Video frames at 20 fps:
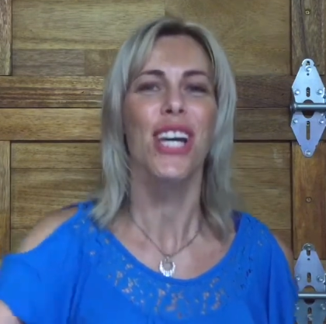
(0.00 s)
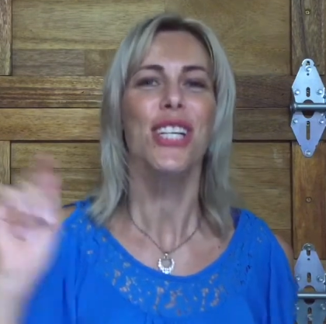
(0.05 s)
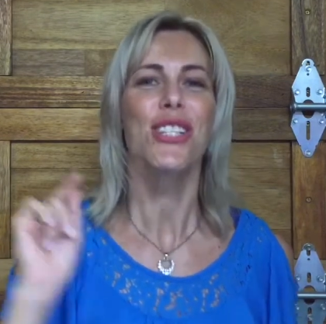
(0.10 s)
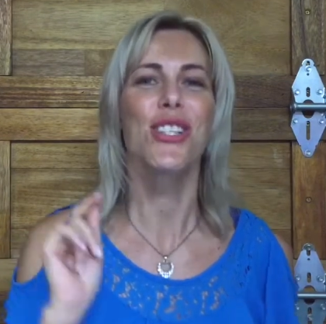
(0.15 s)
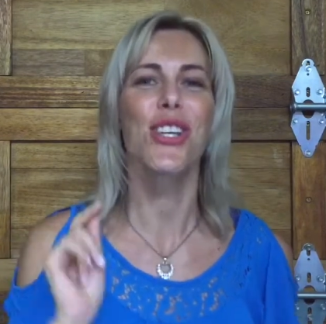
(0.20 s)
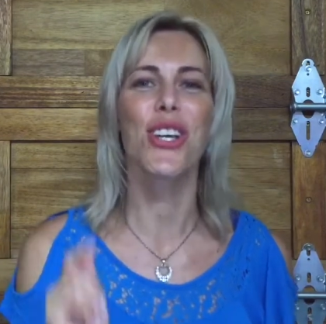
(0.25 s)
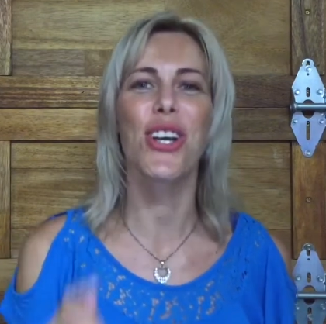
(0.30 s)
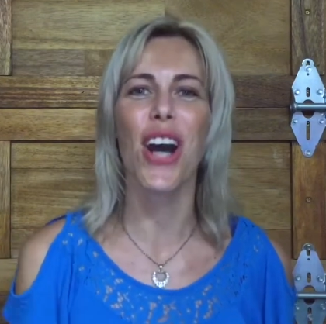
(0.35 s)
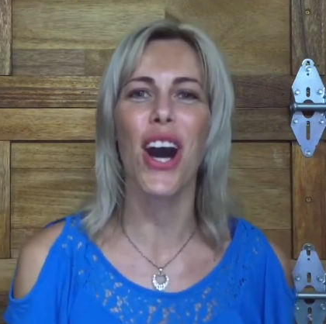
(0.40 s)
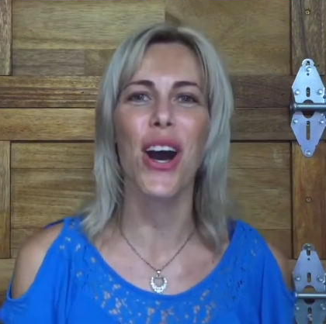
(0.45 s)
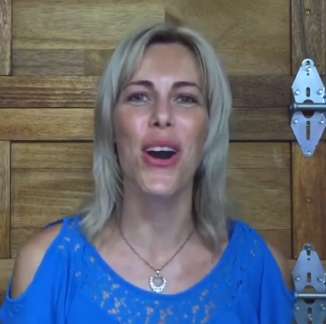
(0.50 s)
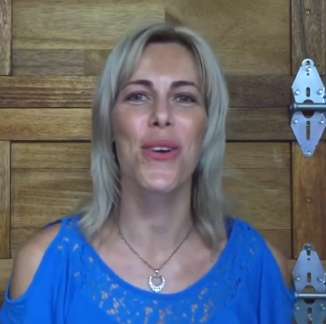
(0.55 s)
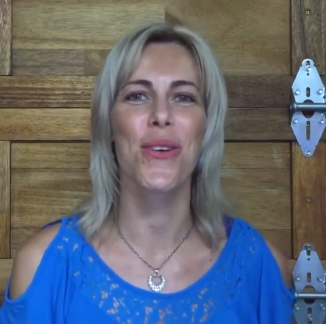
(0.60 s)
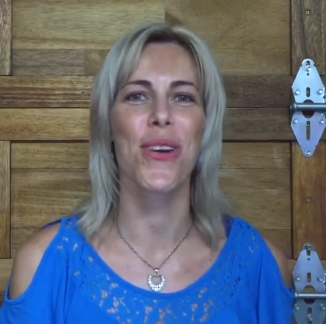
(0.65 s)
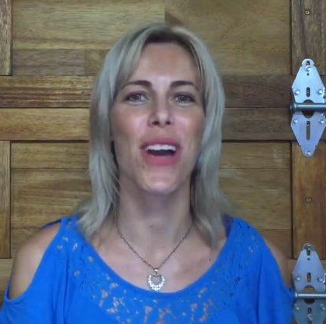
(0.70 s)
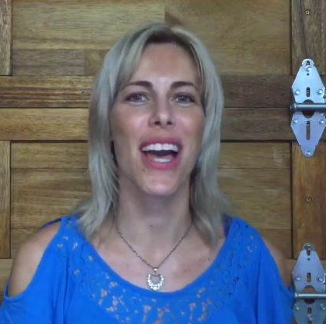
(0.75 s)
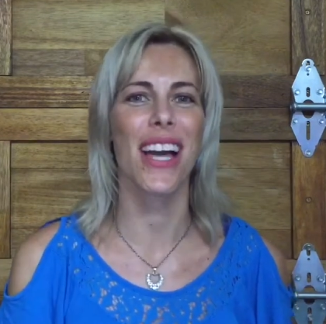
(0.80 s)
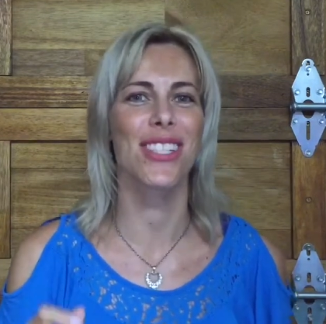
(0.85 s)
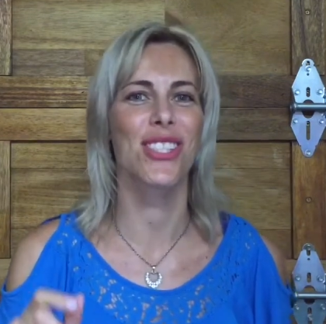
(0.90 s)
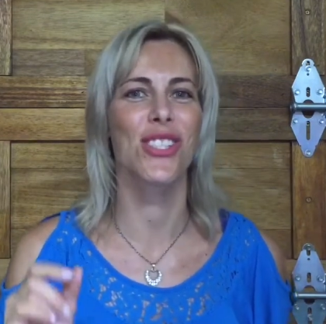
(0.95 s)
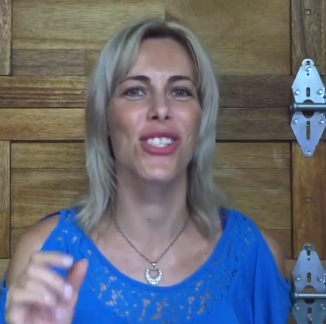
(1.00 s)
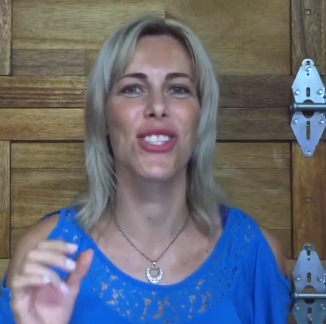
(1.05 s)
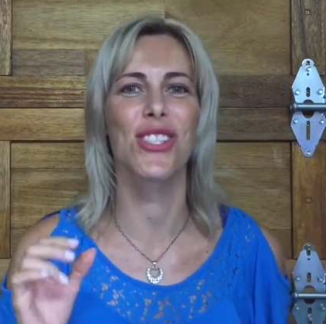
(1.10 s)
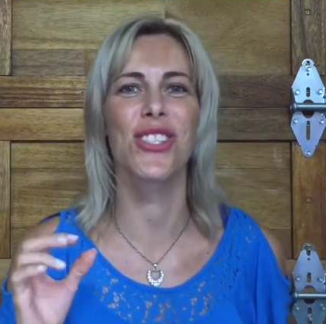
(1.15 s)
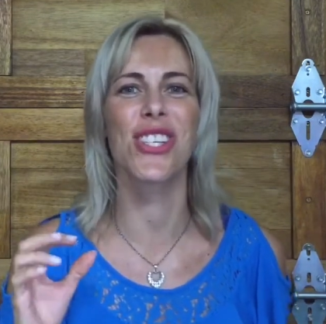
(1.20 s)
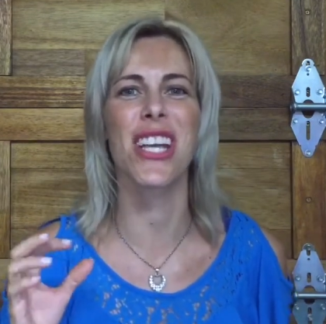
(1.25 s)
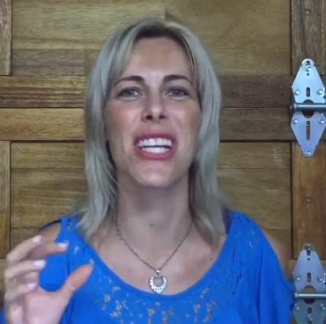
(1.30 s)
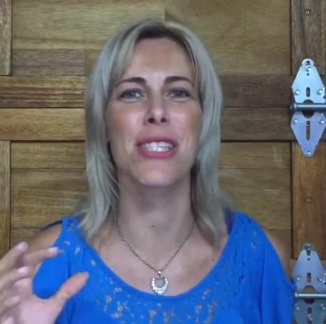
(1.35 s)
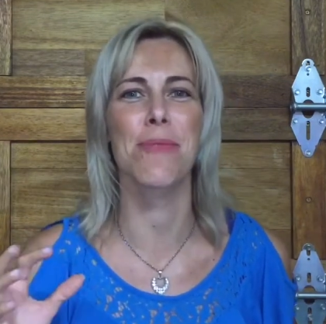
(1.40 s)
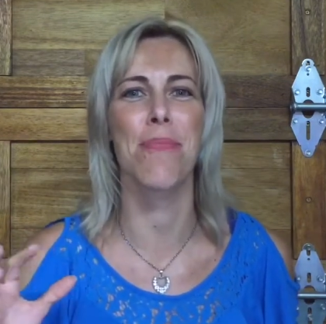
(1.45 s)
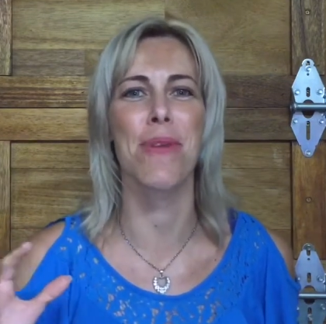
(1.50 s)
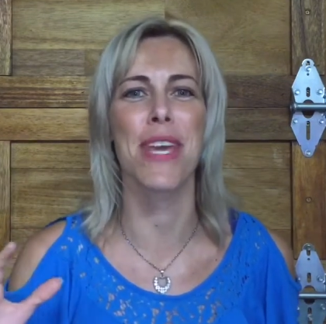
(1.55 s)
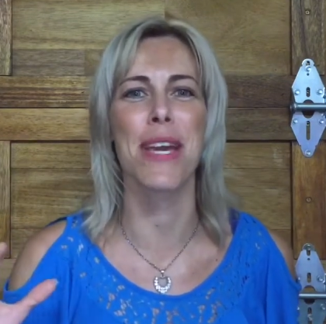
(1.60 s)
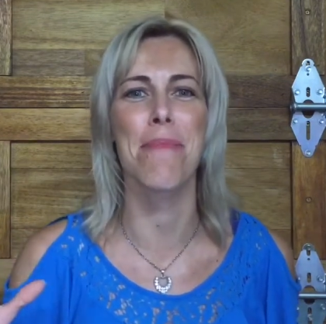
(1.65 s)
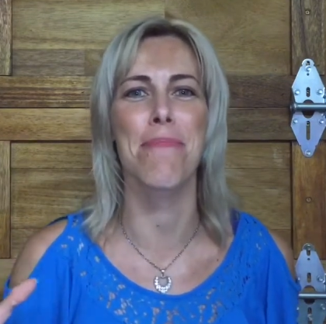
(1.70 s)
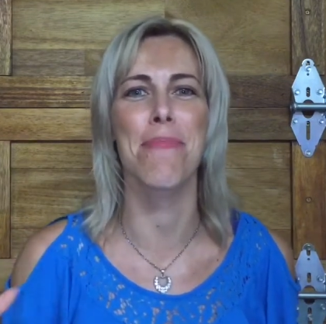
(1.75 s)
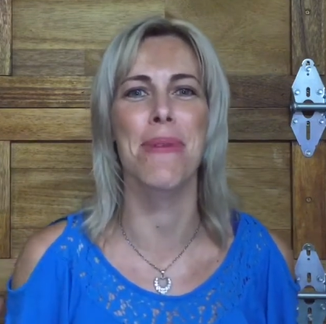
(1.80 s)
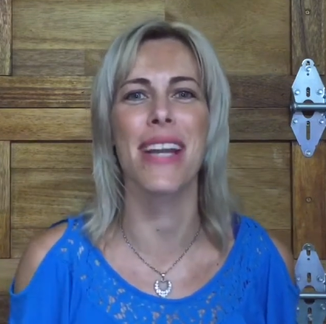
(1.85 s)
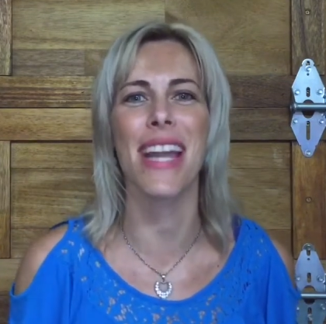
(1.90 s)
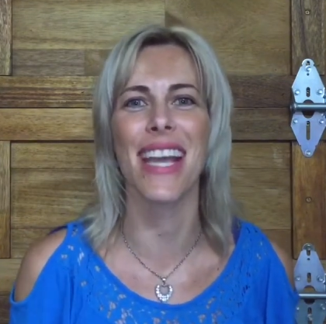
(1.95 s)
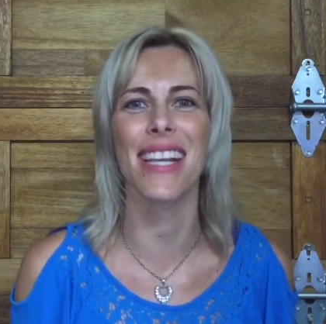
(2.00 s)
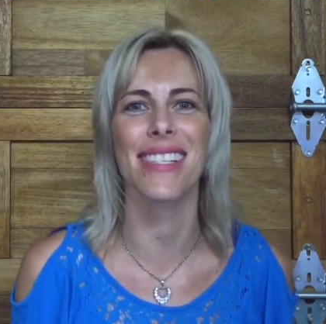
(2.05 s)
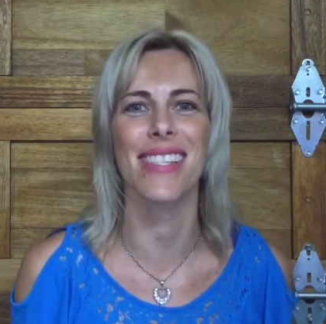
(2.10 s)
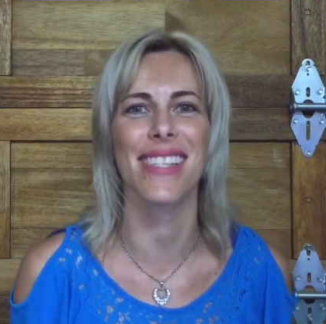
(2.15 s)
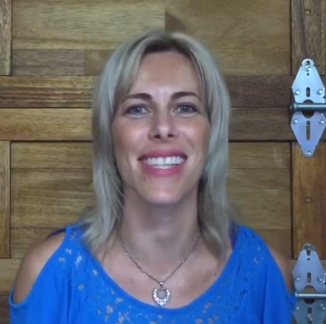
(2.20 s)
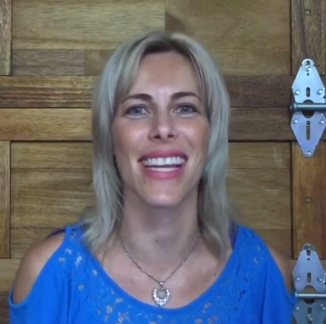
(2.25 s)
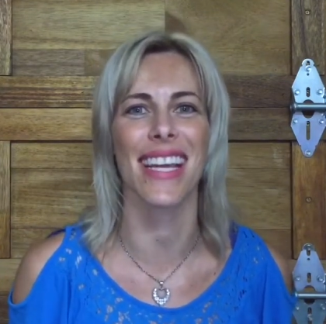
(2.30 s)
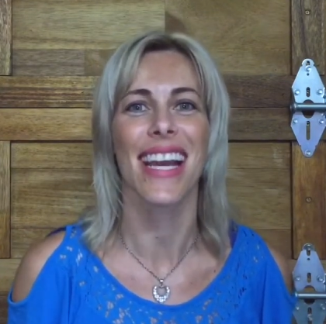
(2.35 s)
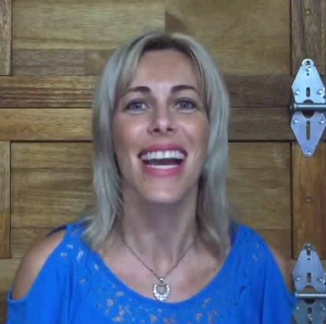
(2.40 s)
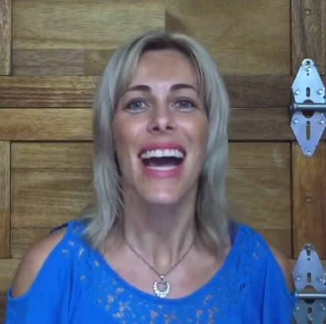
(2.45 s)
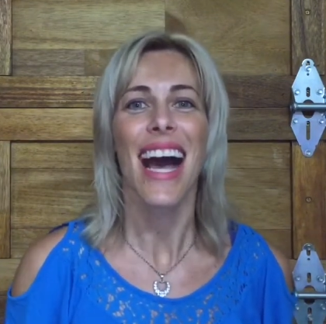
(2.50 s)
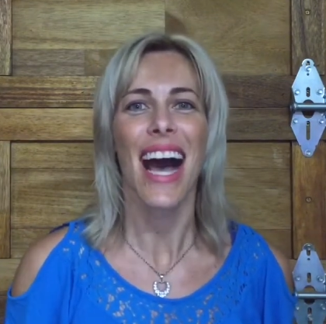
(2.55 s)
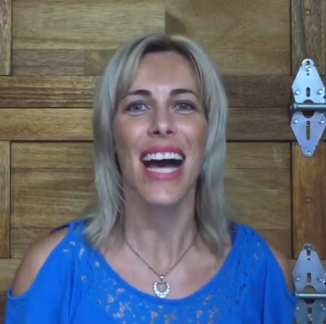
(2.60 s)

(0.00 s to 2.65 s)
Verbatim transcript: to go and to just be a blessing